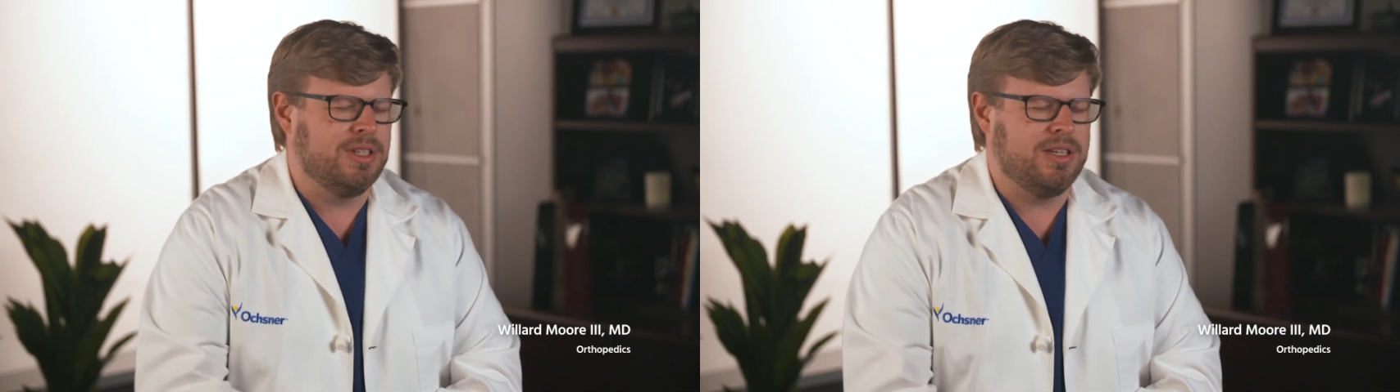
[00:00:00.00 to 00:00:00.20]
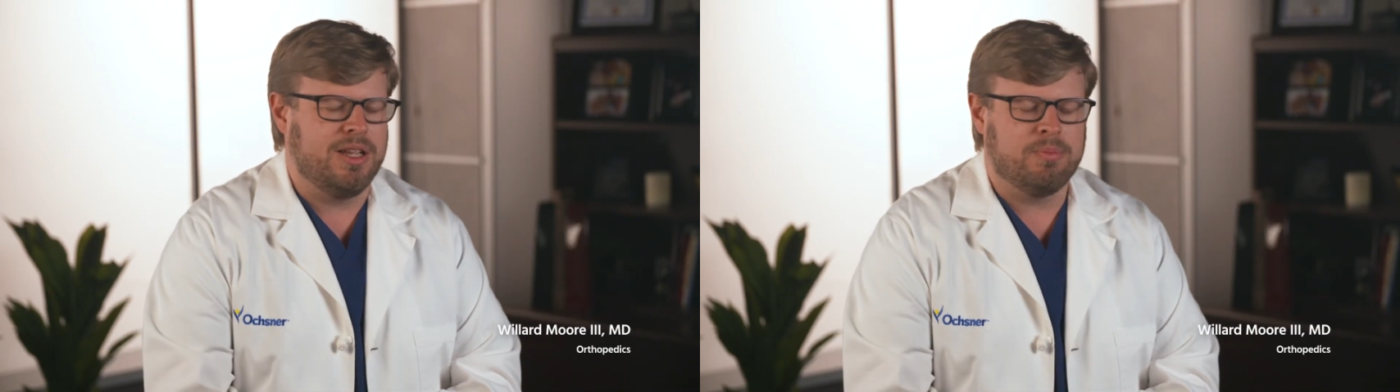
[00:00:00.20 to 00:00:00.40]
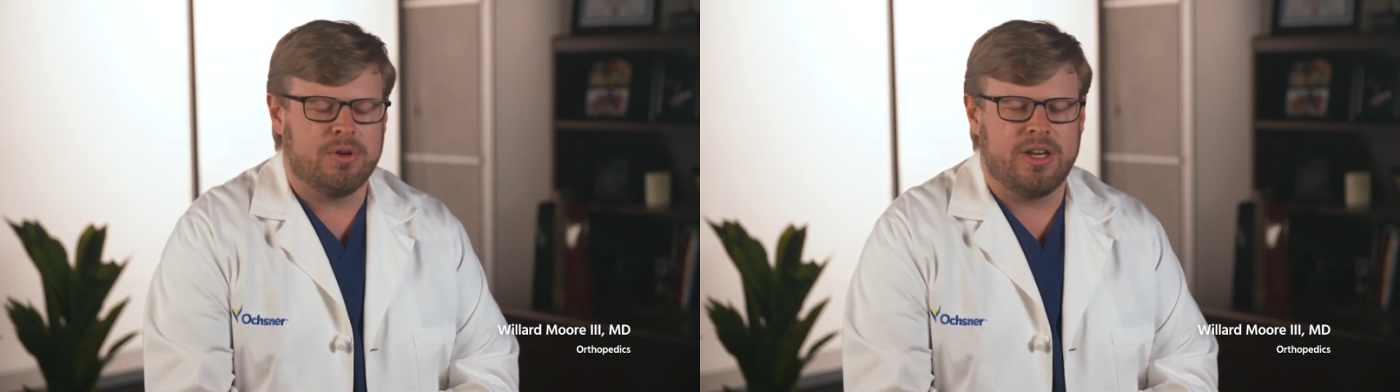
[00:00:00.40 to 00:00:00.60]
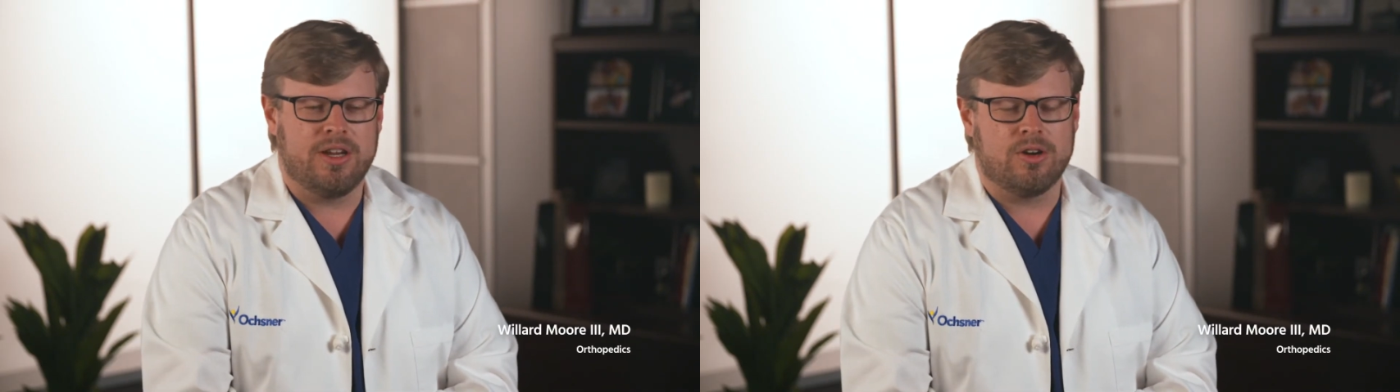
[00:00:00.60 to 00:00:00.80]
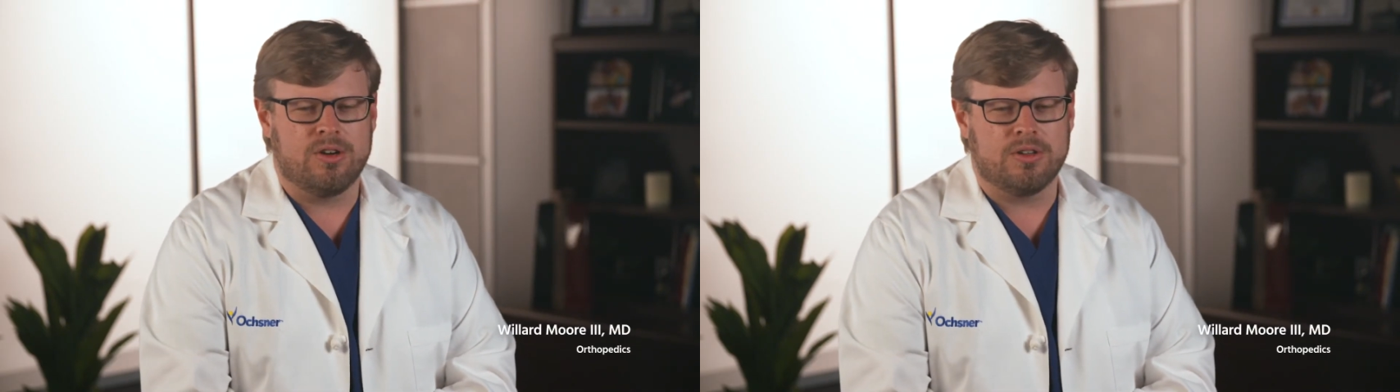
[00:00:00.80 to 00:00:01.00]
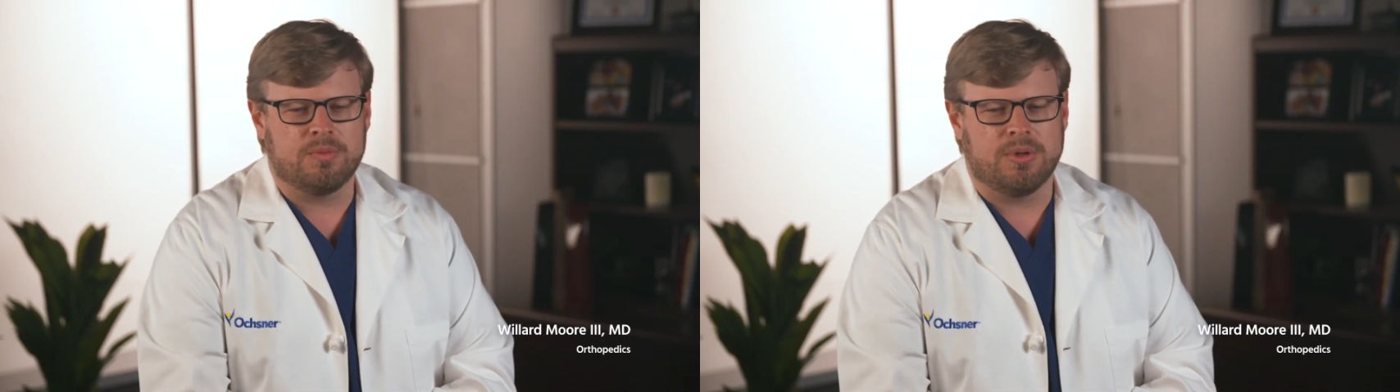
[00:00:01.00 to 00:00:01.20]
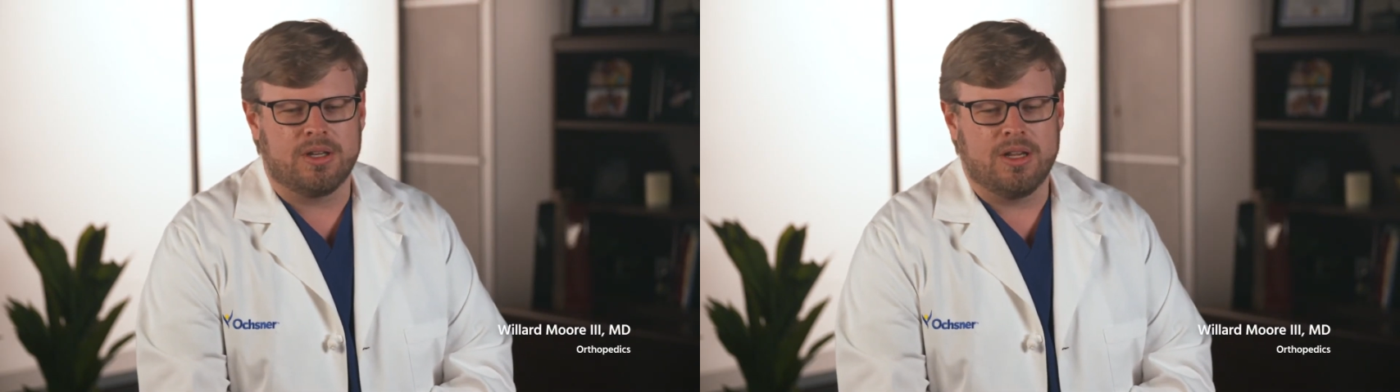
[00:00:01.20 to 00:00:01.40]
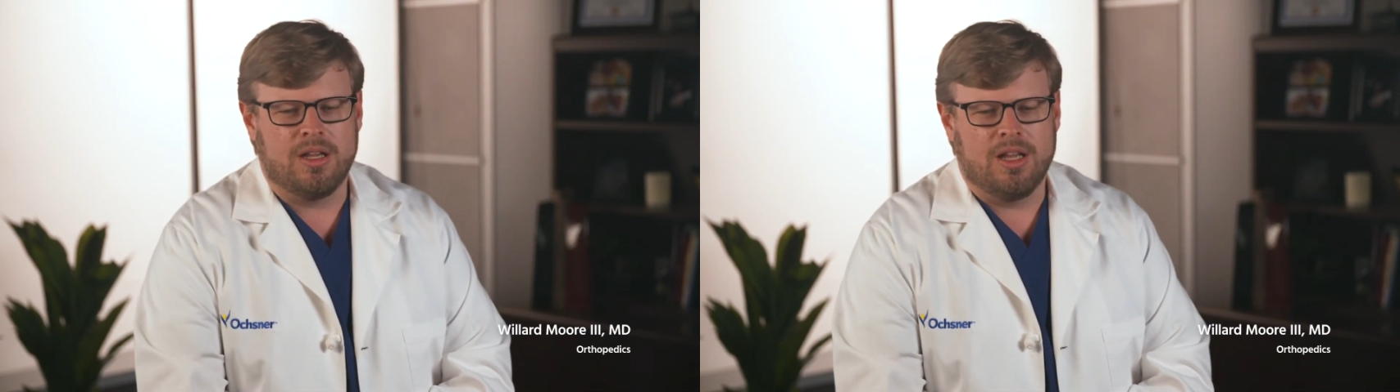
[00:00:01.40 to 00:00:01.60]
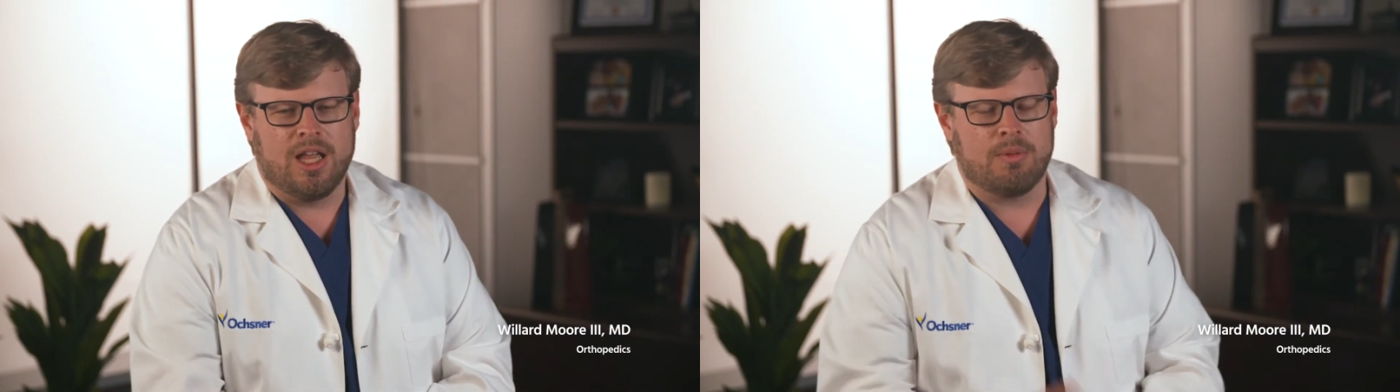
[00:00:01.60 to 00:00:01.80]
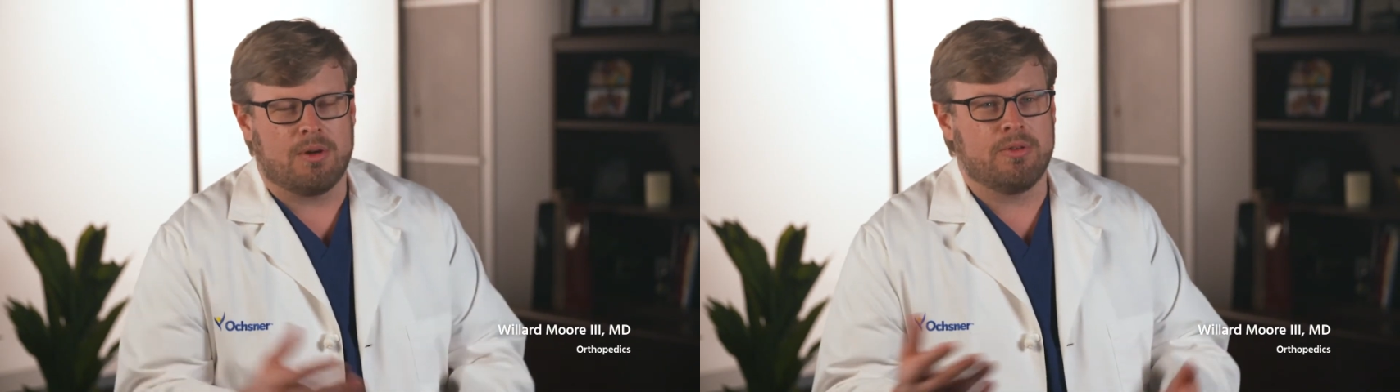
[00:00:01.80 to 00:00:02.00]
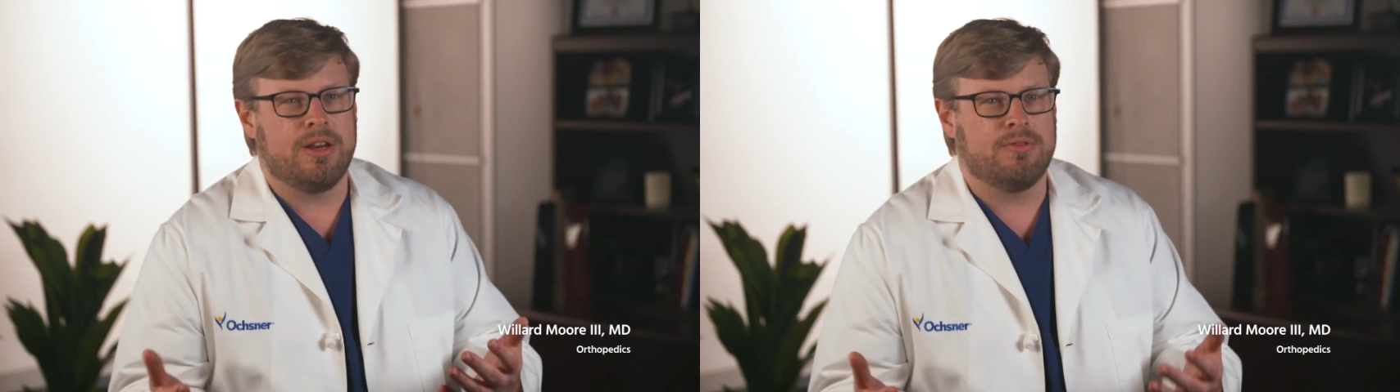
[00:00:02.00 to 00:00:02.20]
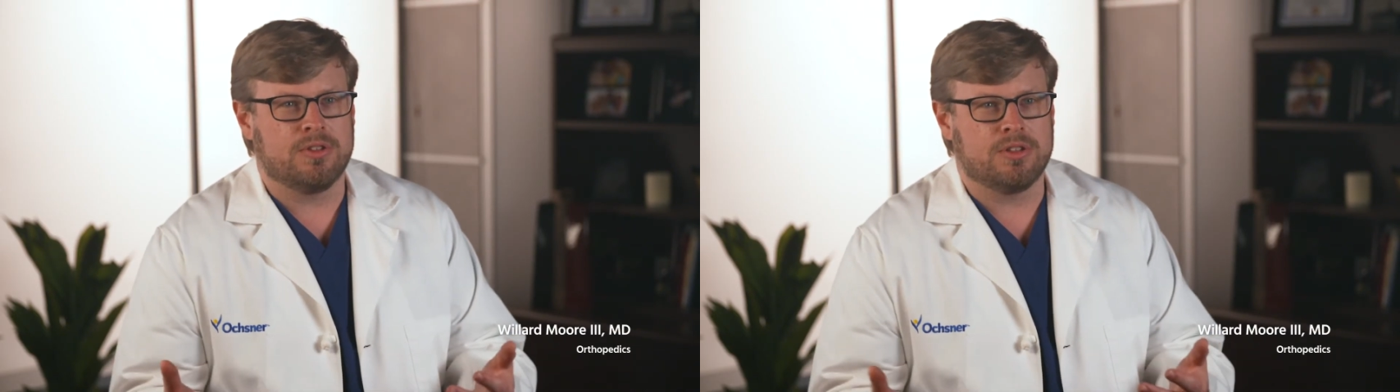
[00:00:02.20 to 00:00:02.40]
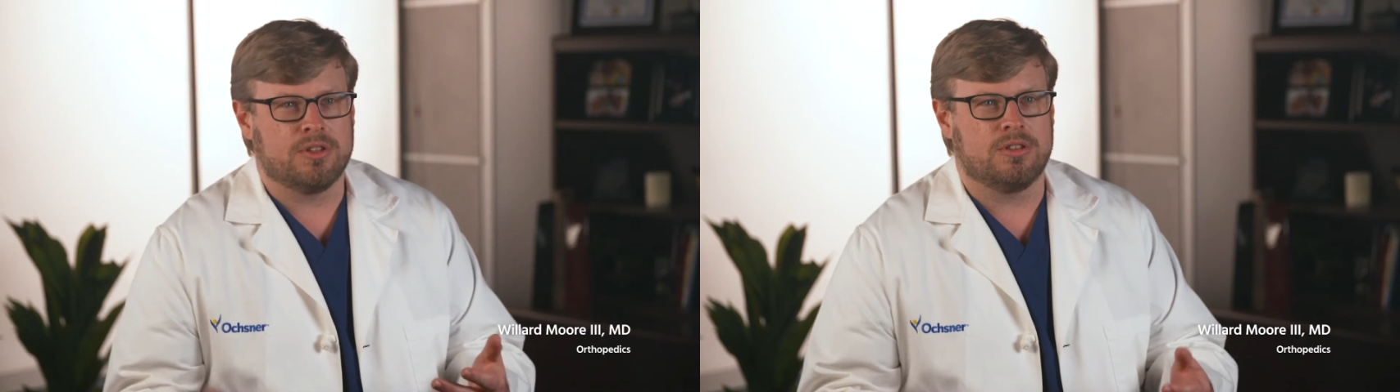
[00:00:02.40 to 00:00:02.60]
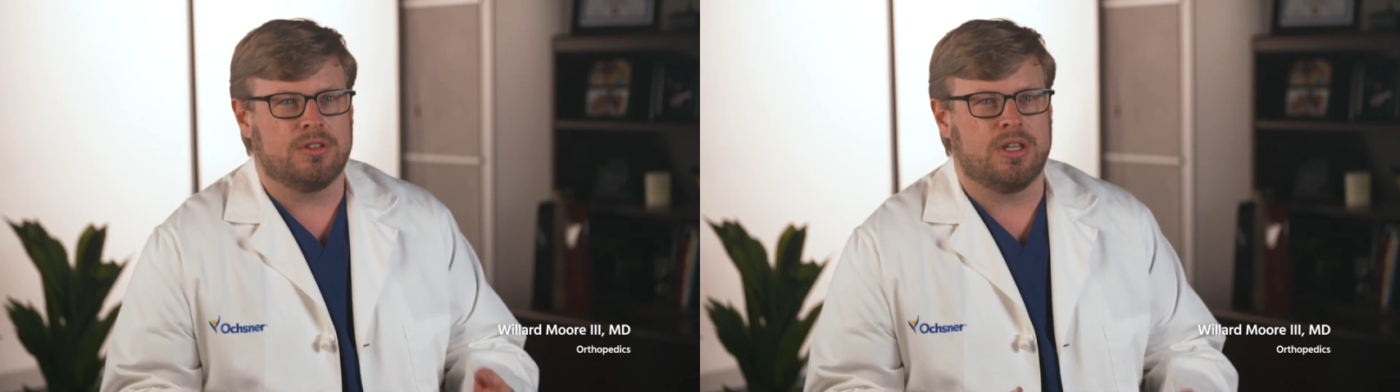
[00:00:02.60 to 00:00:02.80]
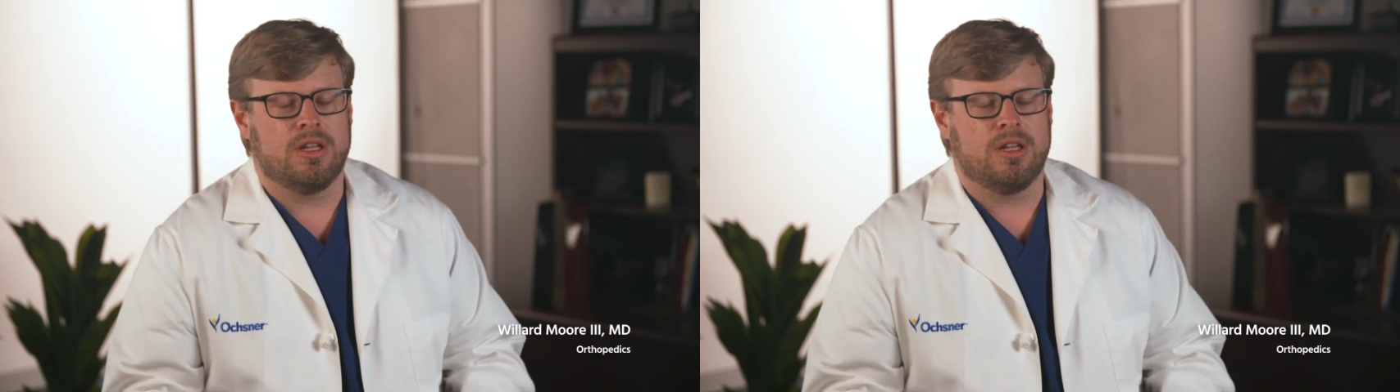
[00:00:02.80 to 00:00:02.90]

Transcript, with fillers: the hip or knee hurts, but am I ready for surgery?